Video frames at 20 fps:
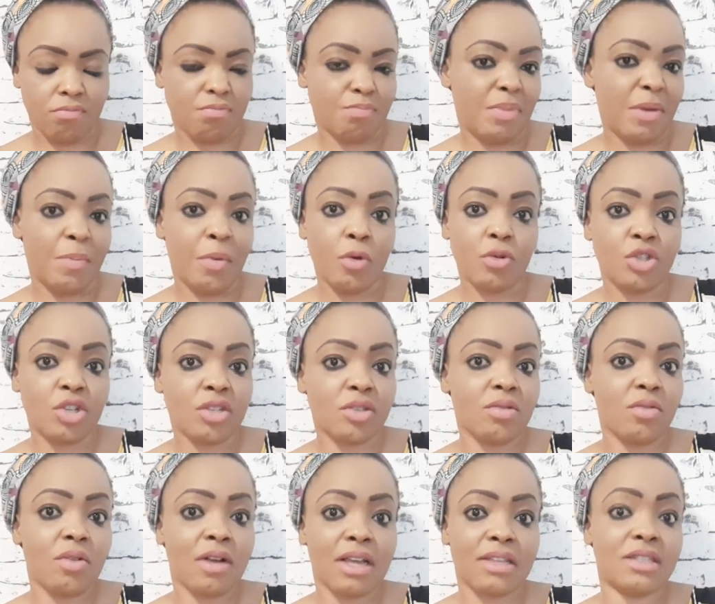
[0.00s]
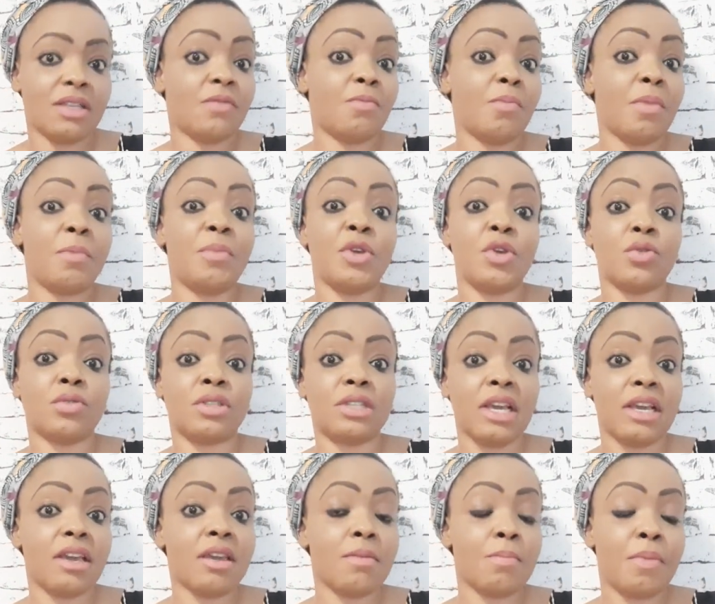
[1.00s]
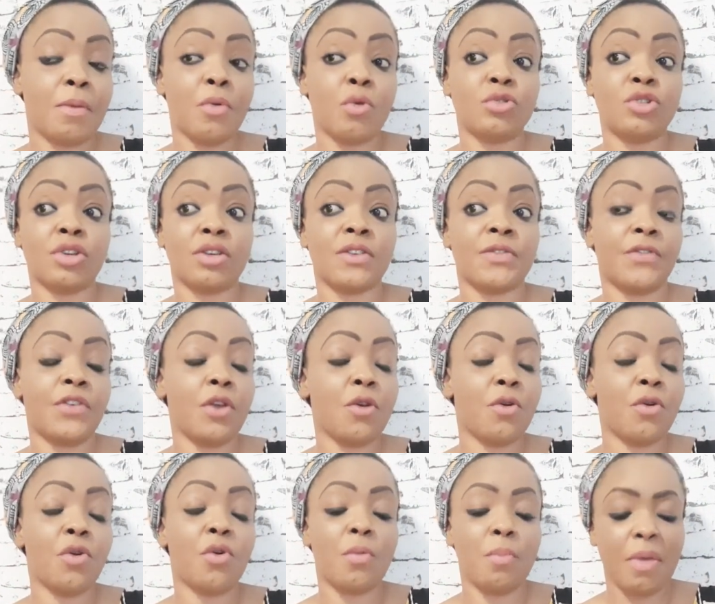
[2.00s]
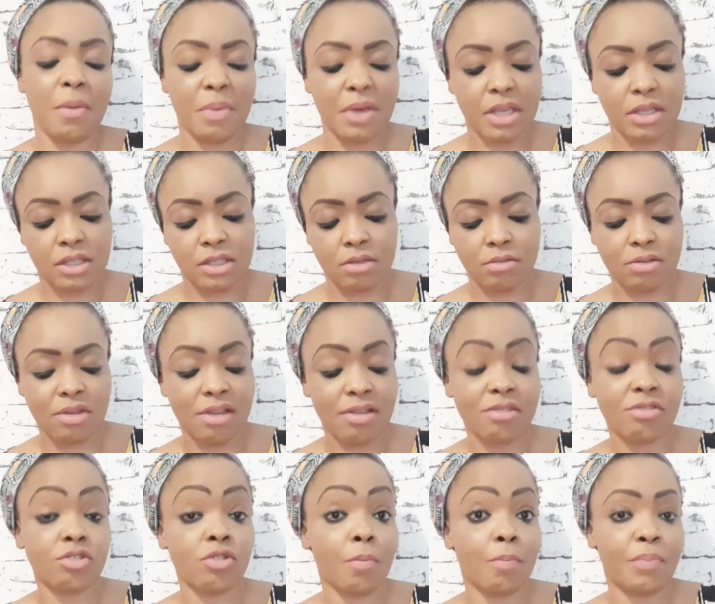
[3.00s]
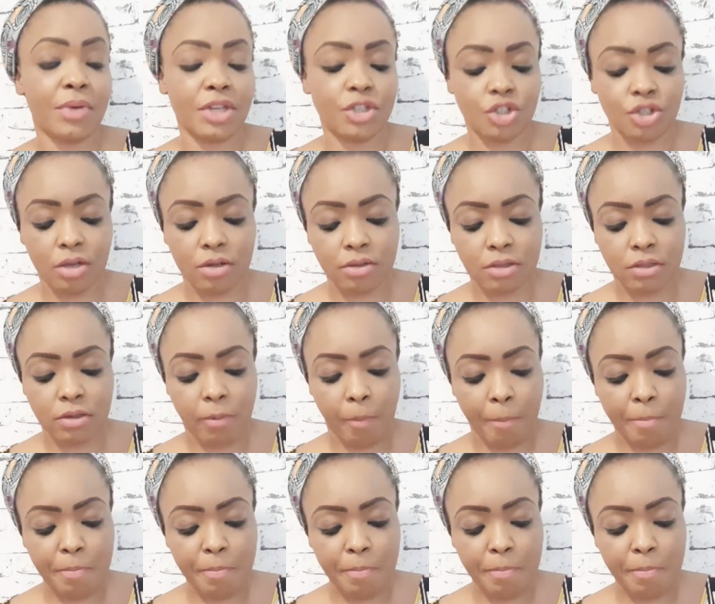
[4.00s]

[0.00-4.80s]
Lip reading: people will just look at it, maybe you're taking, people will just feel, oh, maybe he's taking some pictures.